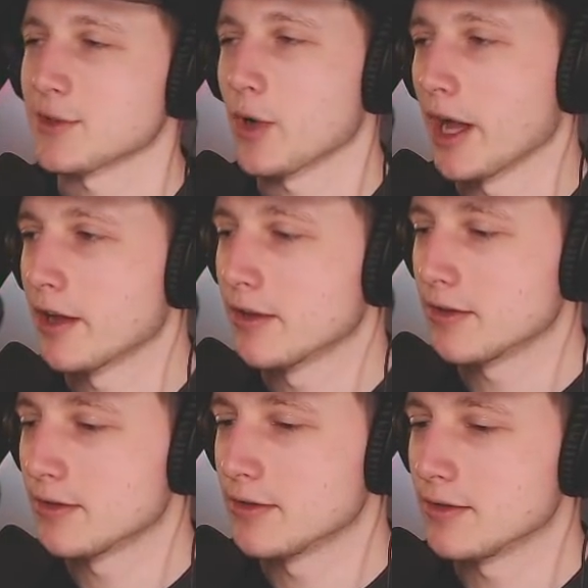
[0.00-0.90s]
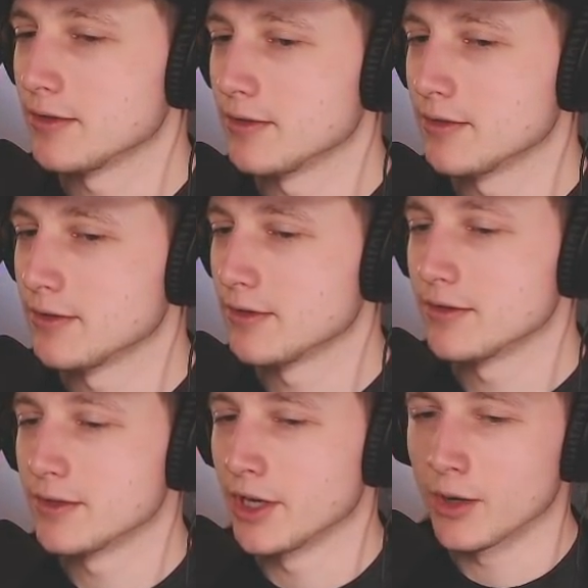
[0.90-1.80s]
okay.
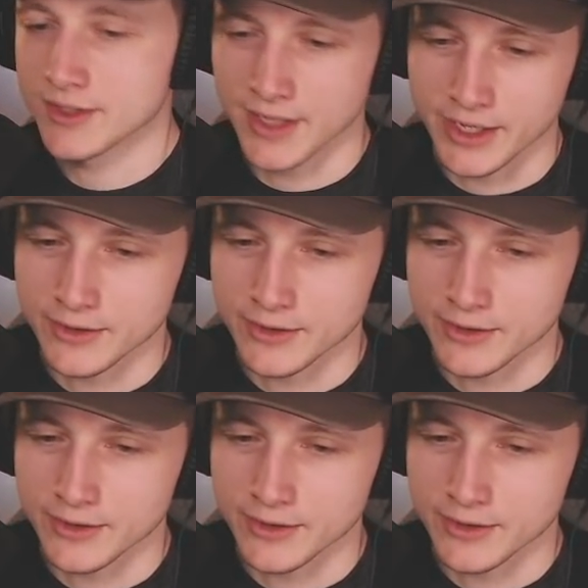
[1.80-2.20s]
You know, it's like,